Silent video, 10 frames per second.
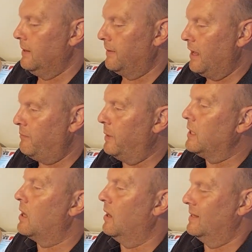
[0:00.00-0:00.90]
they've
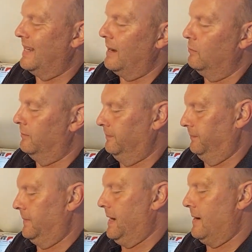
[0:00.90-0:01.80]
been cut out.
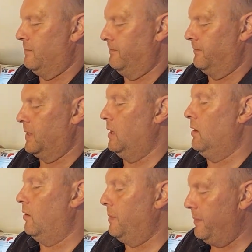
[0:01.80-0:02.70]
Now, a
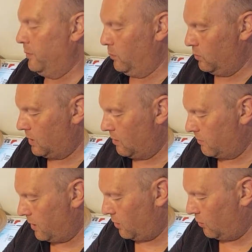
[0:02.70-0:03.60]
lot of people will go
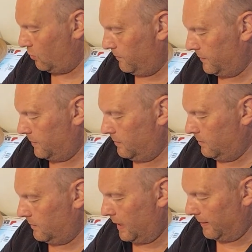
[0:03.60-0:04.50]
the whole,
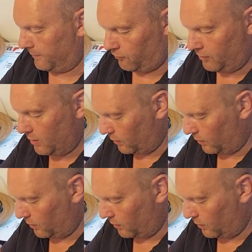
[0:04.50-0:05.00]
rear